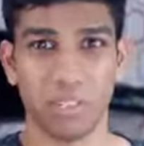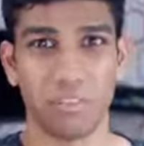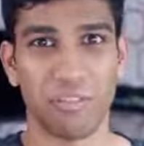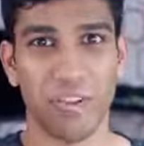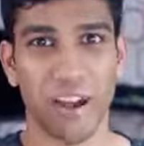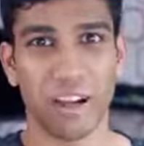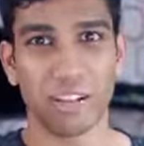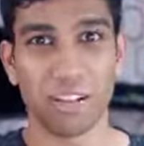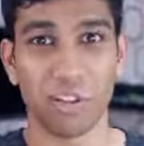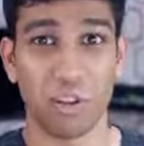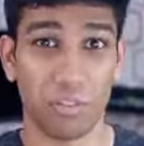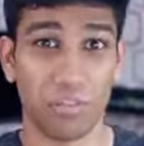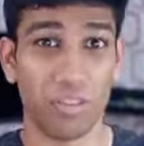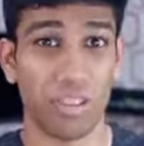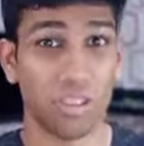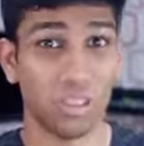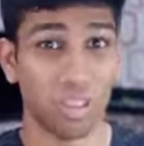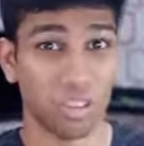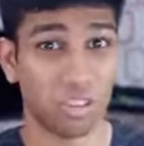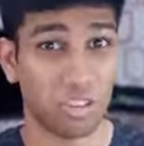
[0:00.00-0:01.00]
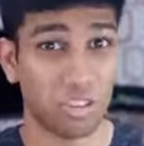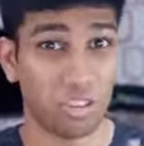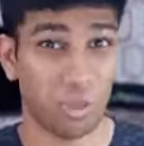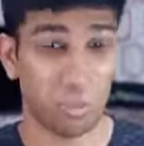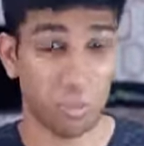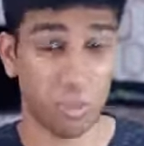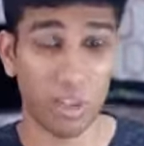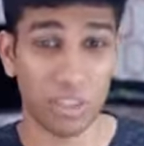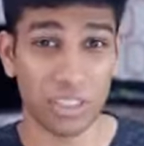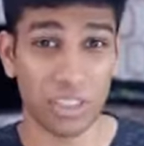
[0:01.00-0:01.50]
In fact, a lot of industrial
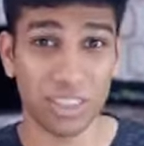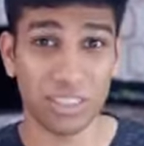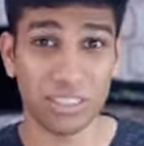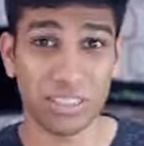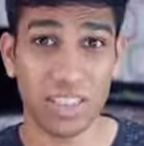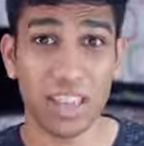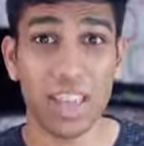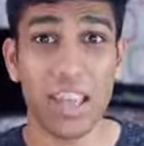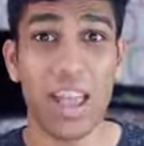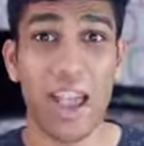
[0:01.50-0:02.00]
robotics